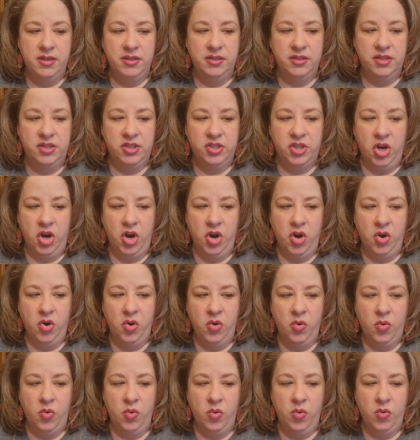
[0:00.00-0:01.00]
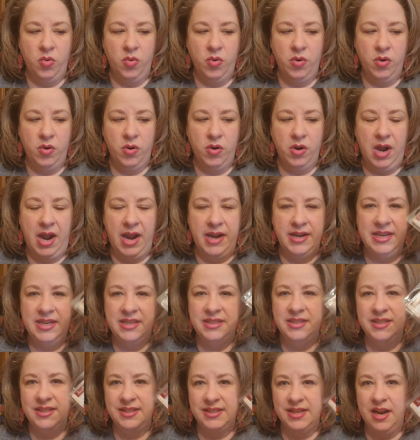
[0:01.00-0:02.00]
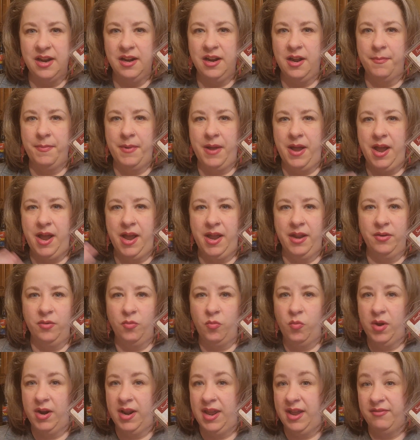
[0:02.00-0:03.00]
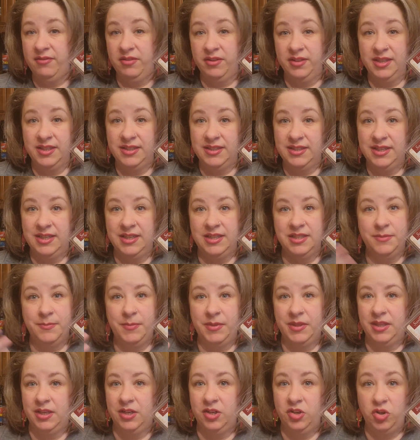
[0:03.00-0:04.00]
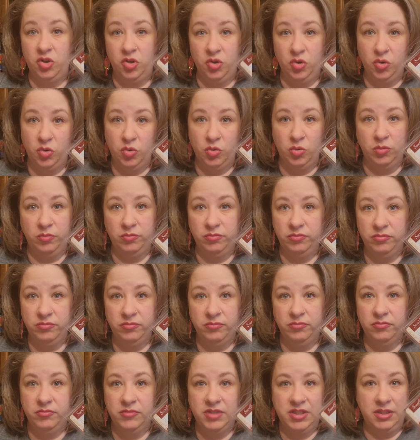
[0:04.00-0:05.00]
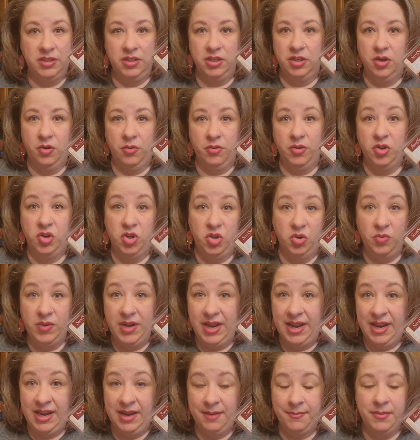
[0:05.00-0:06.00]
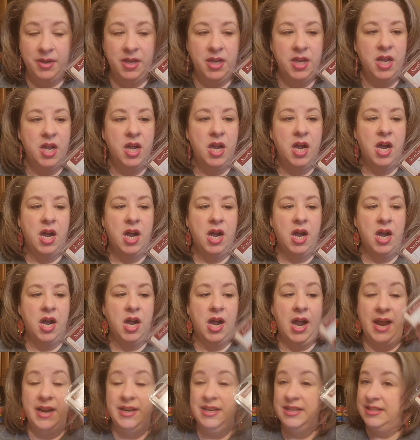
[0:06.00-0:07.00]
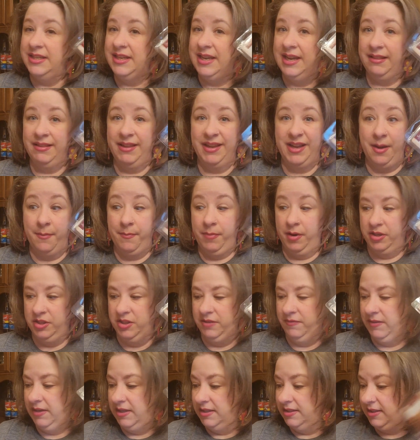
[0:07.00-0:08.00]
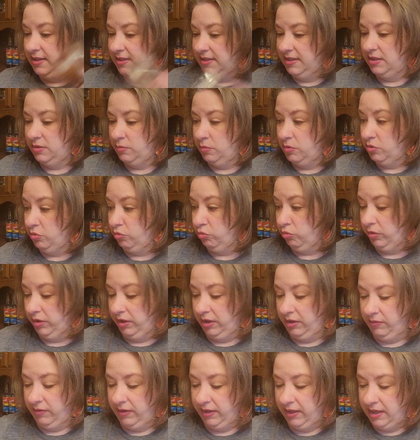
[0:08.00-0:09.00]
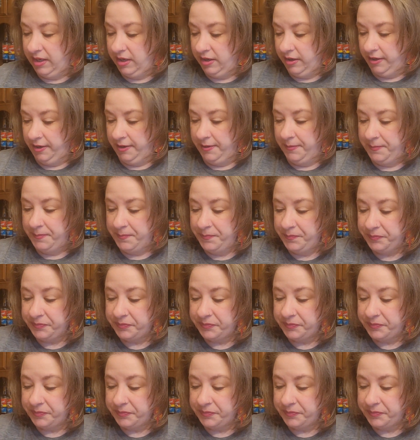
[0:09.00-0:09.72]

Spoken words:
So I need to stock up on whatever this is, but the new the new name. I need to get like a bunch of these because this was really good.